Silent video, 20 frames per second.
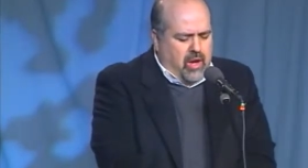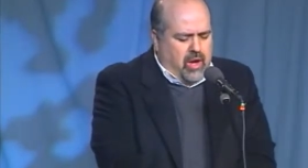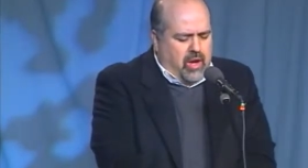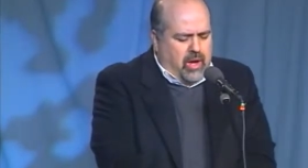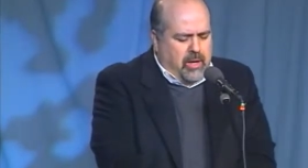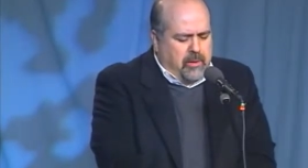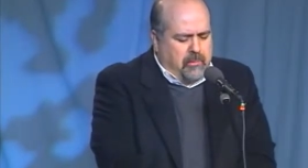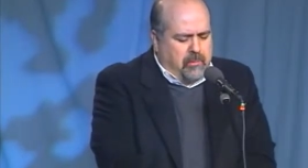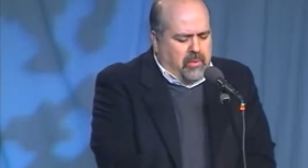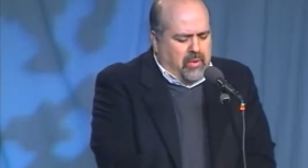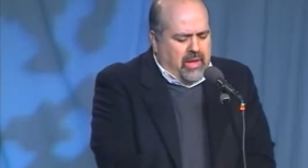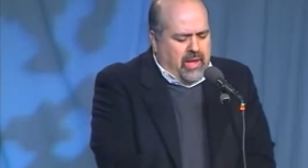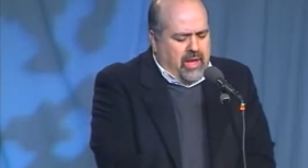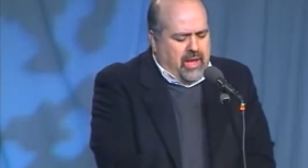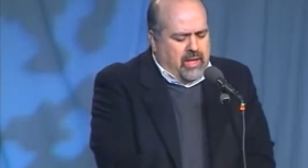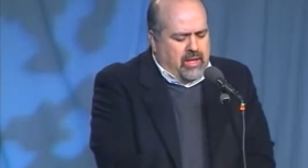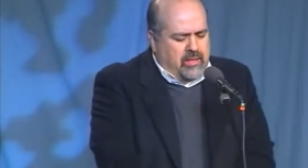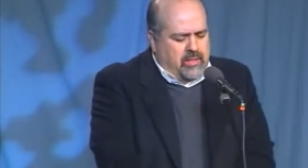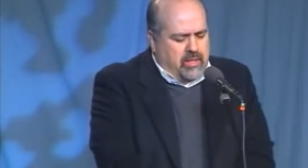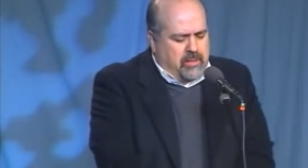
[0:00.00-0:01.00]

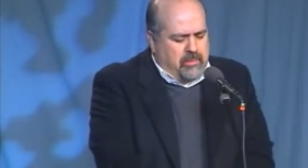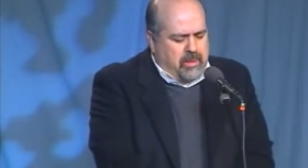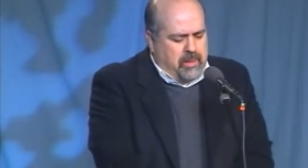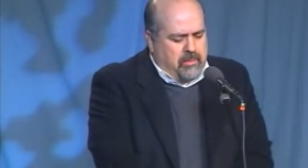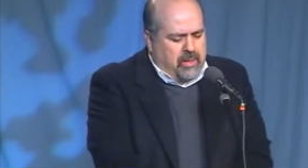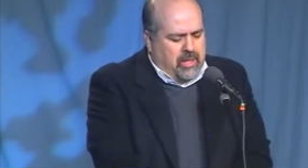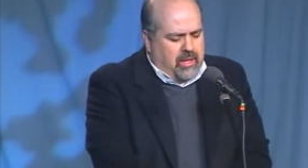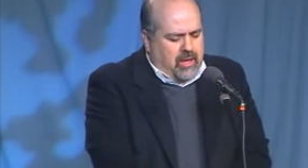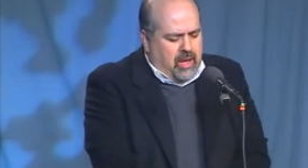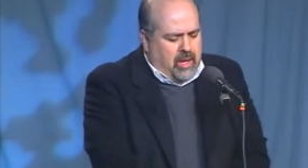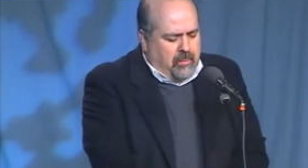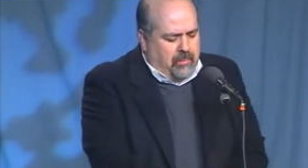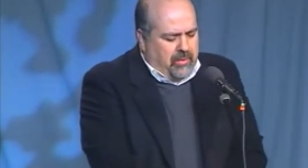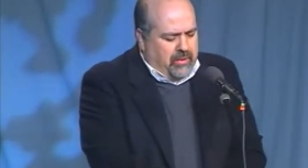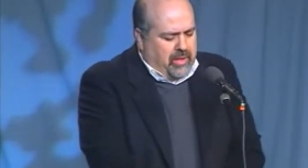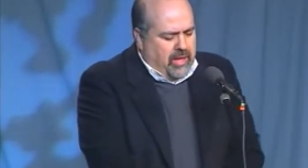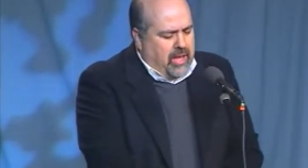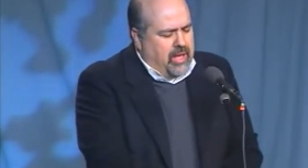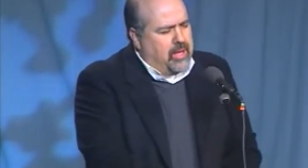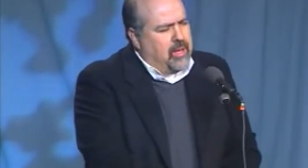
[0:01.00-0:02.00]
unplanned and may be
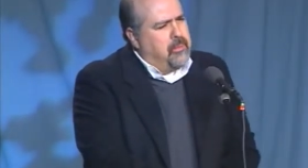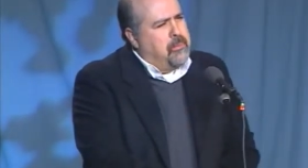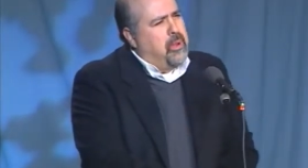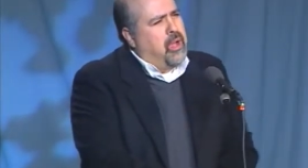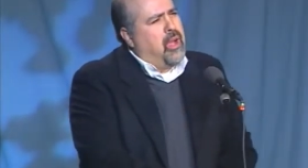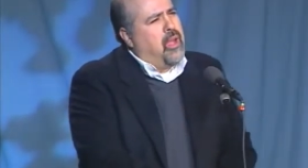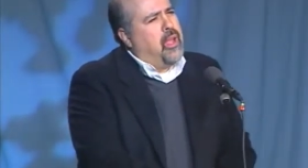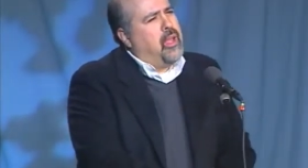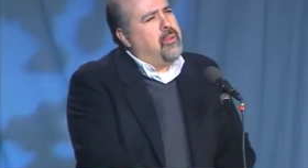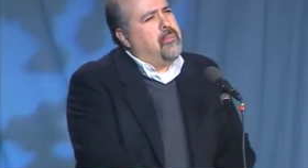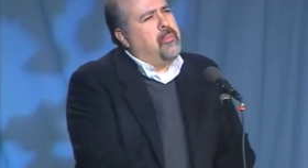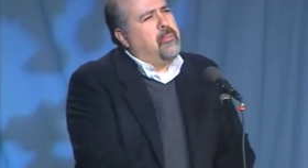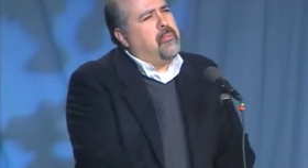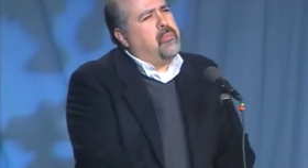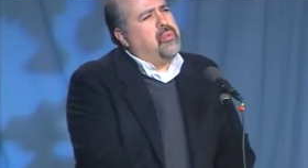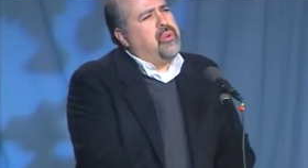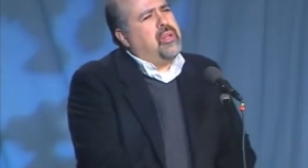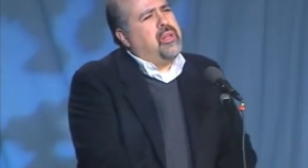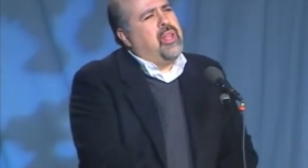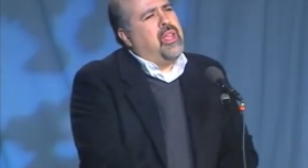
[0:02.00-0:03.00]
complicated by
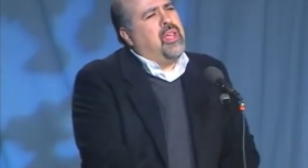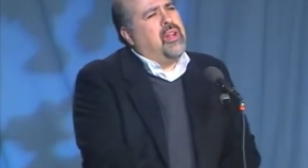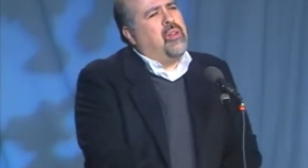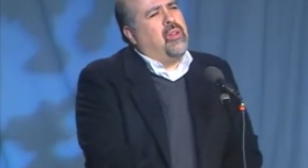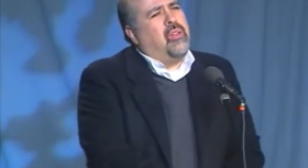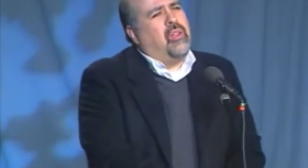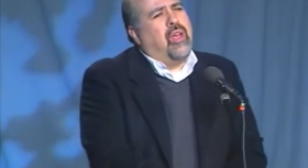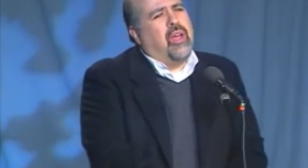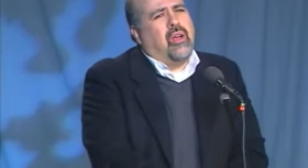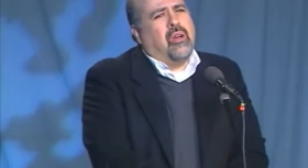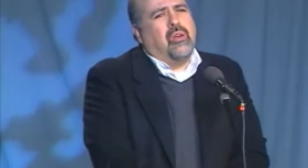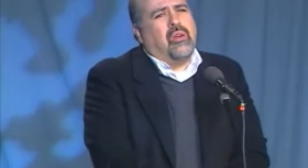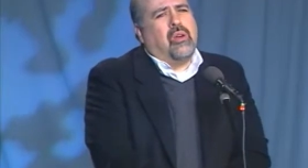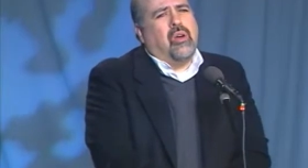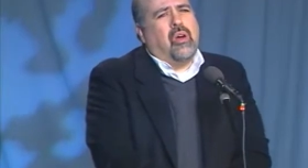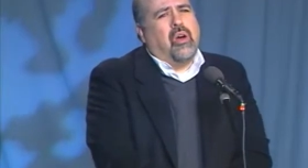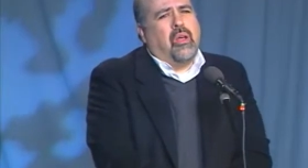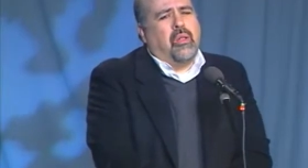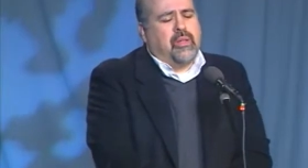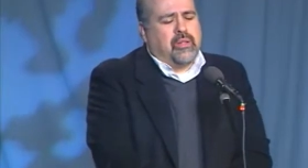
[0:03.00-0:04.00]
prenatal
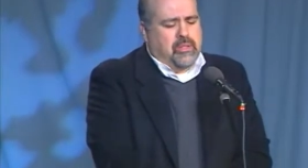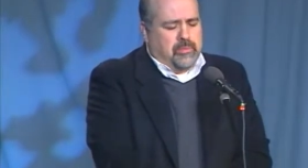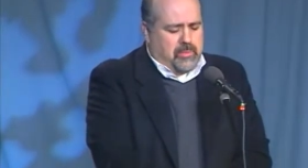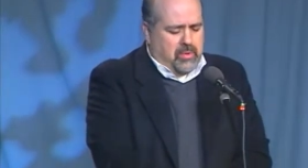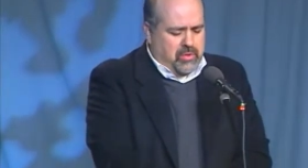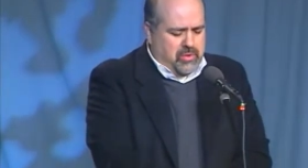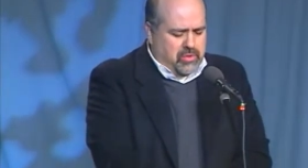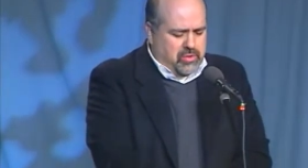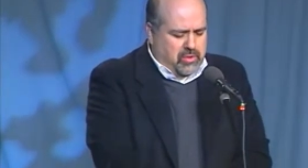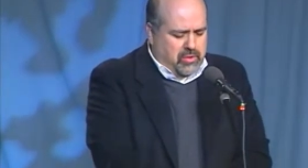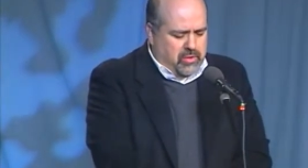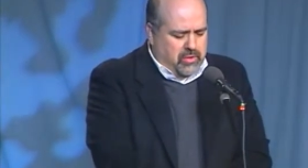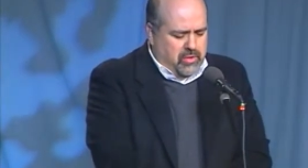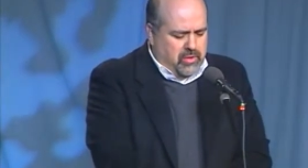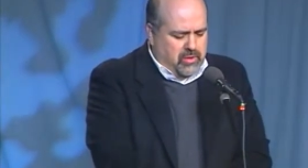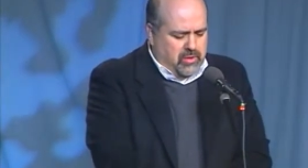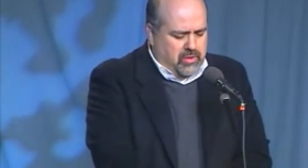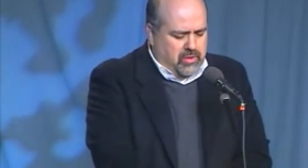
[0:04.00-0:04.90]
alcohol exposure.